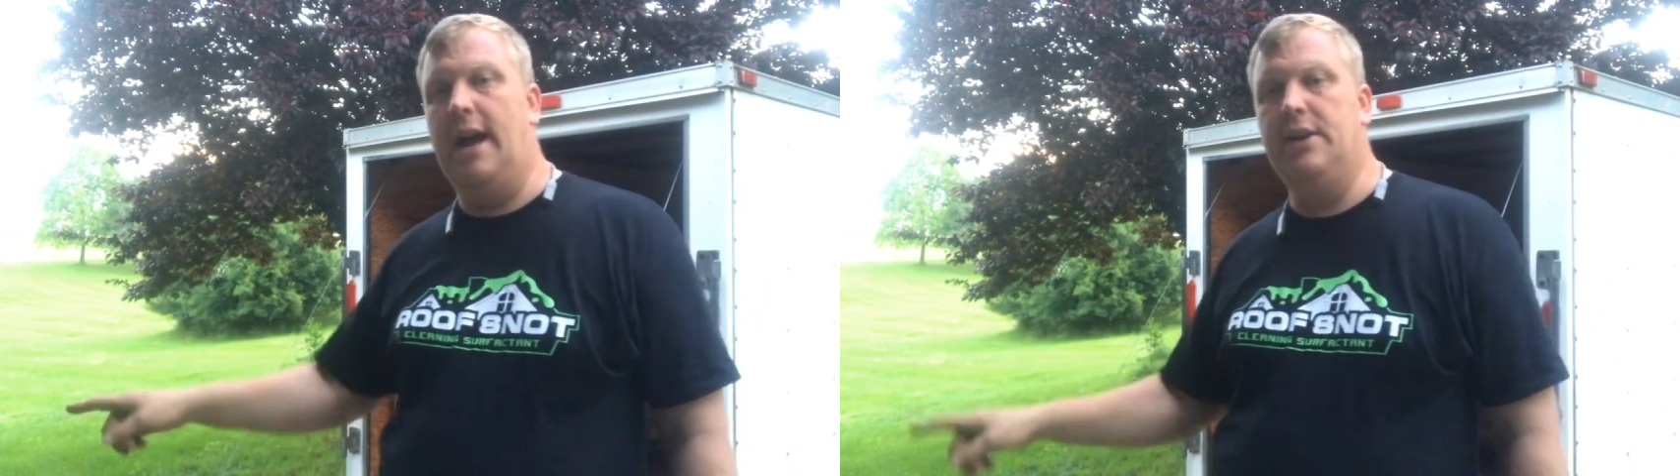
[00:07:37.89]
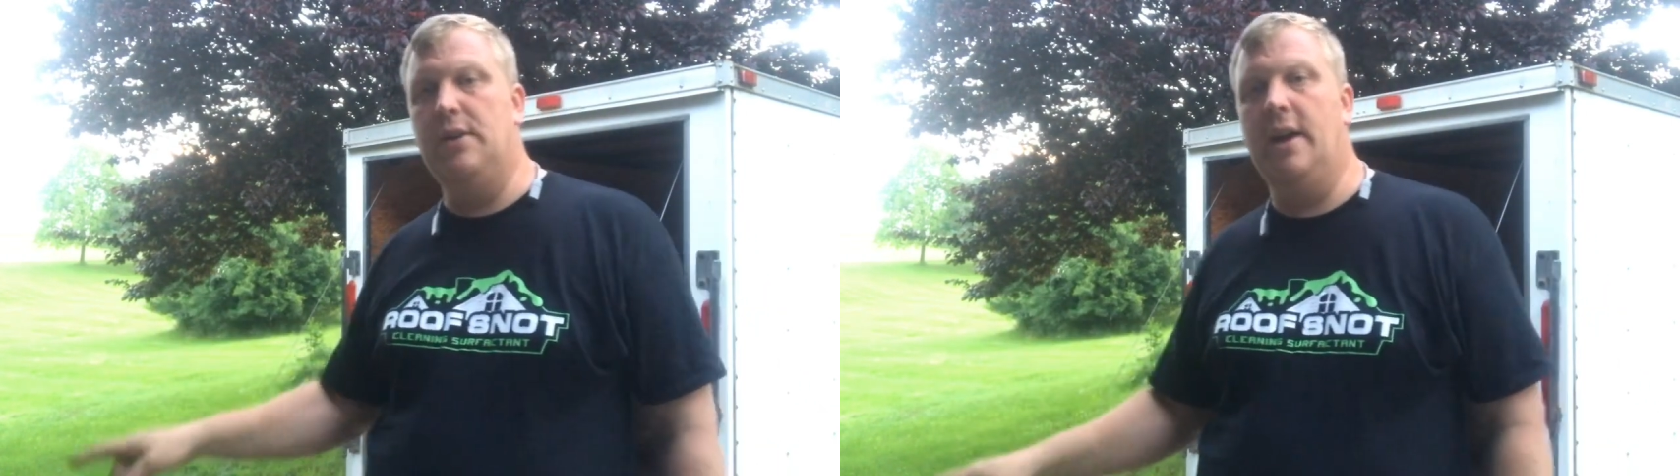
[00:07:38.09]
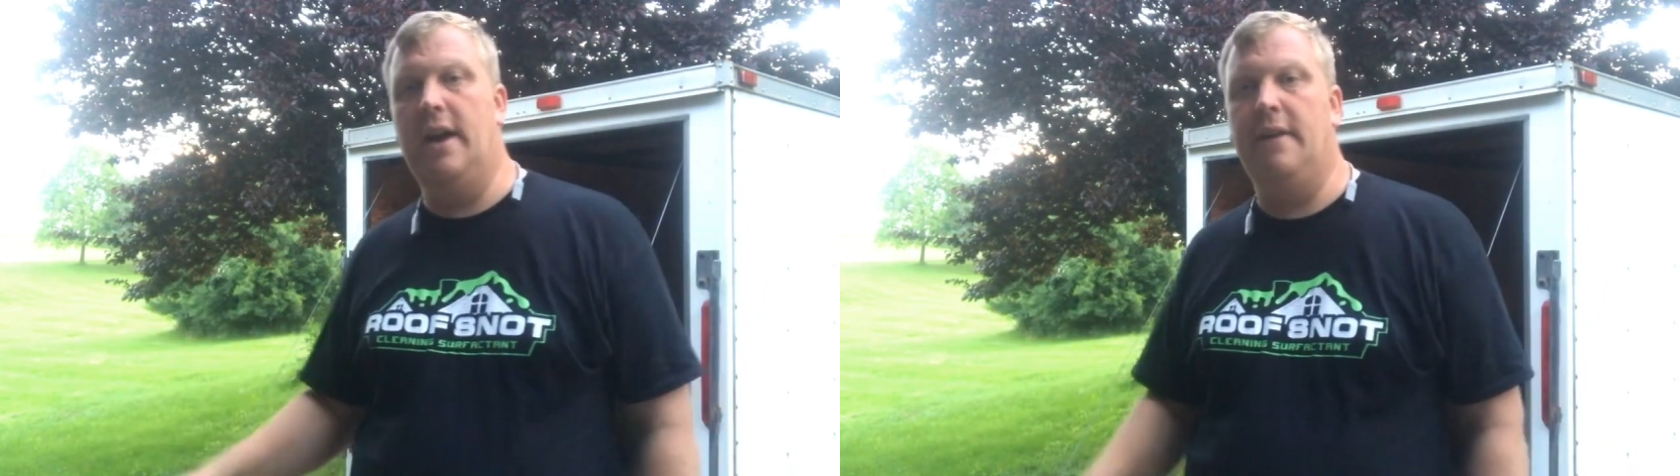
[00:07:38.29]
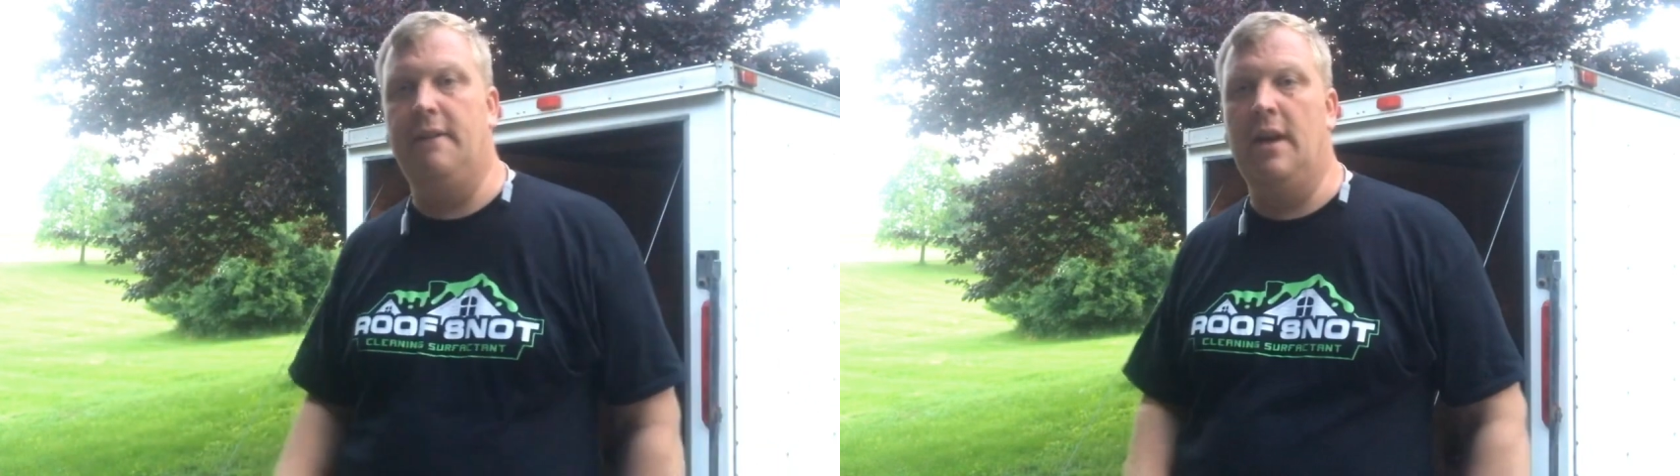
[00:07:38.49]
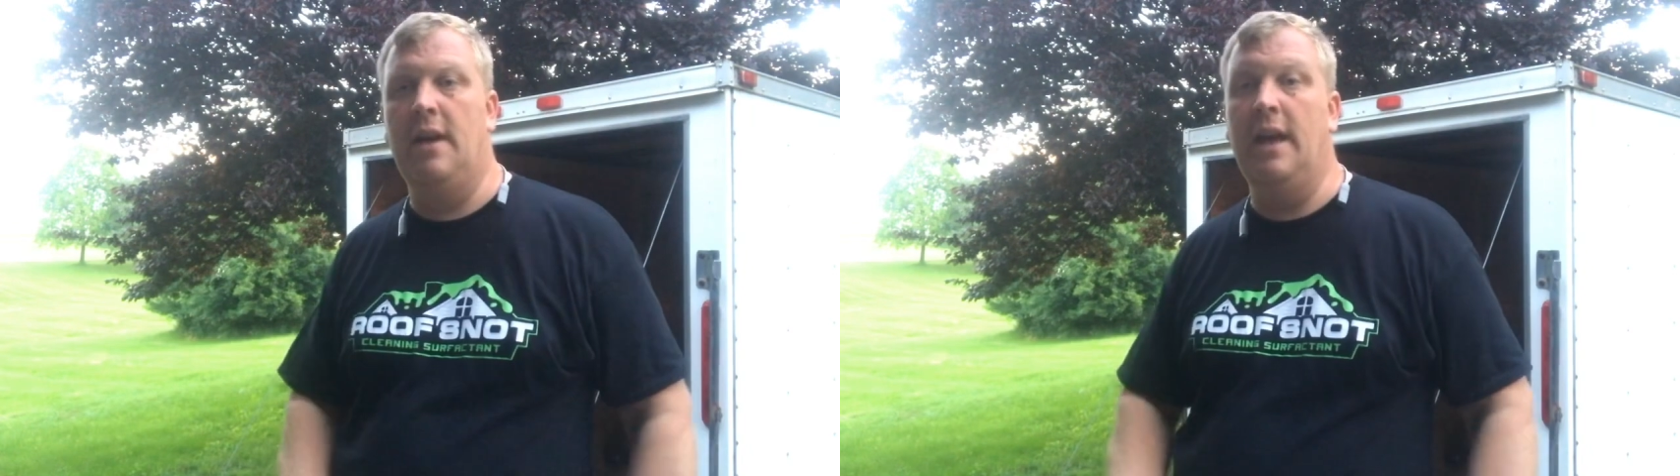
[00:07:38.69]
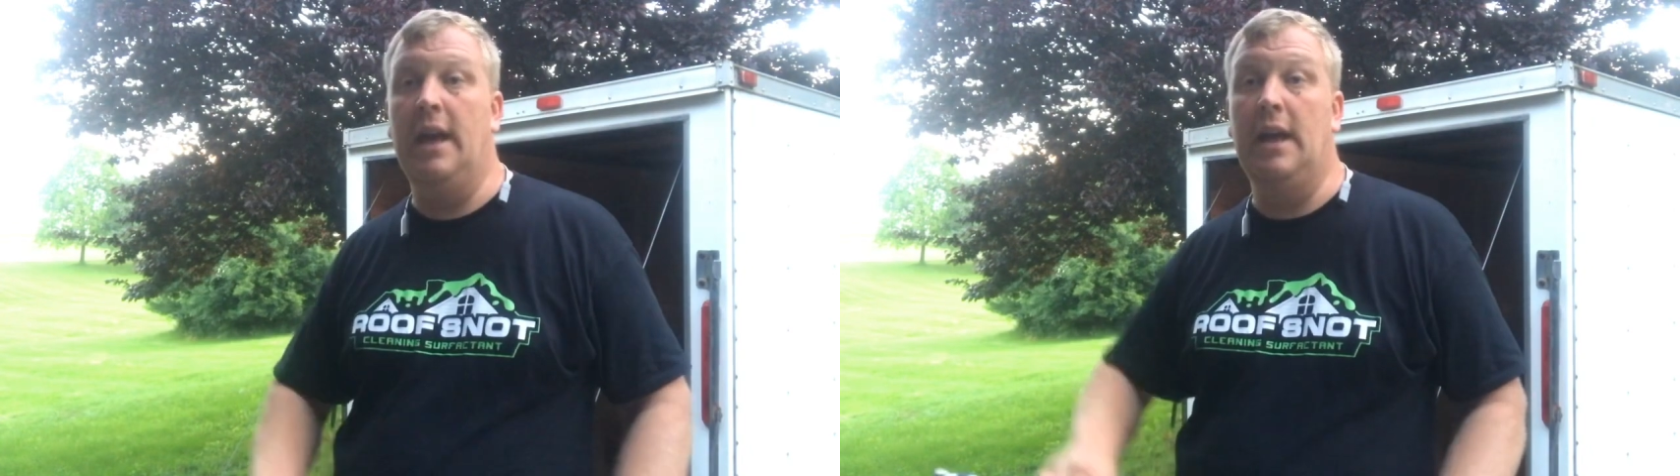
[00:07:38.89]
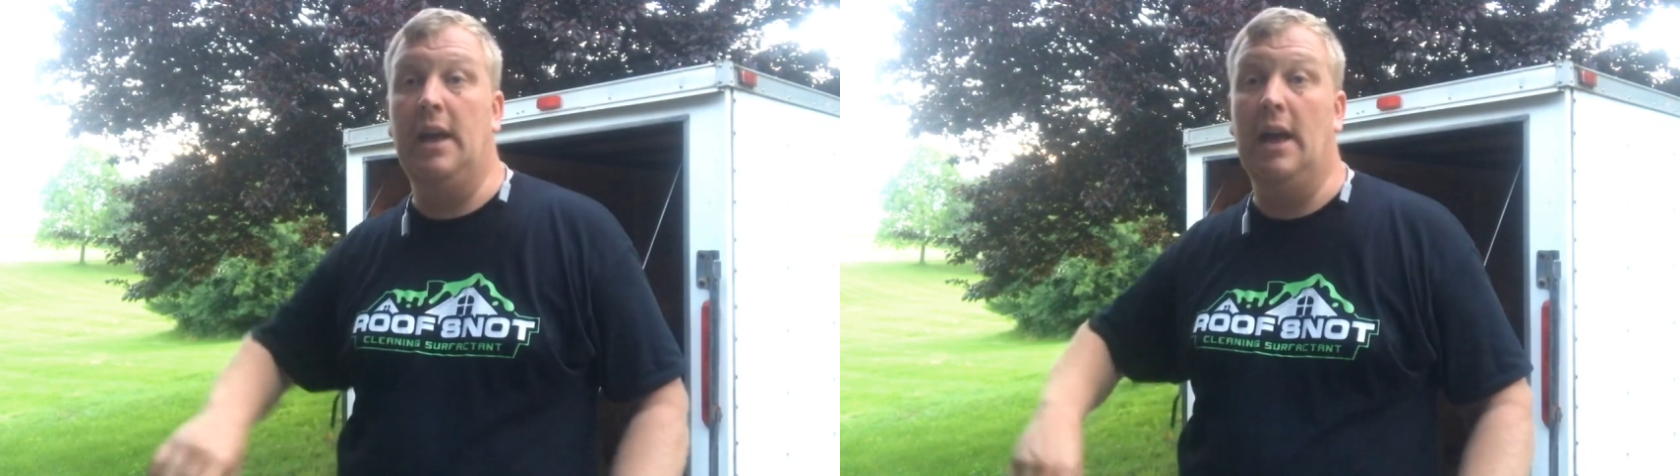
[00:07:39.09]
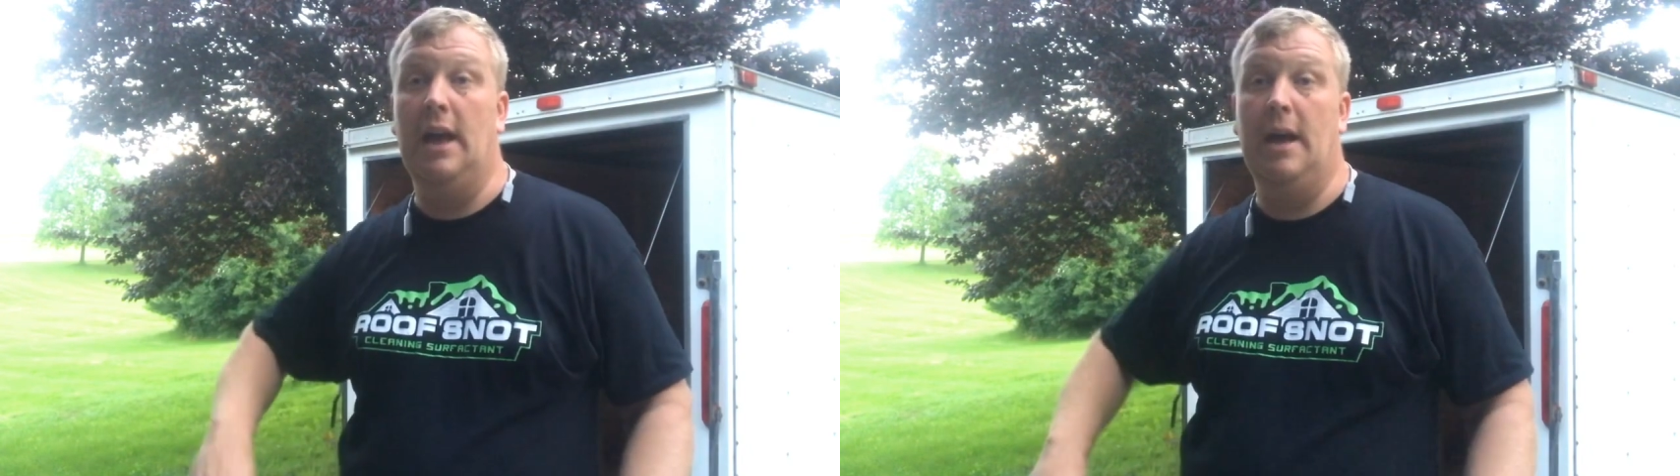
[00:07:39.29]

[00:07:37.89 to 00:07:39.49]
I do have a,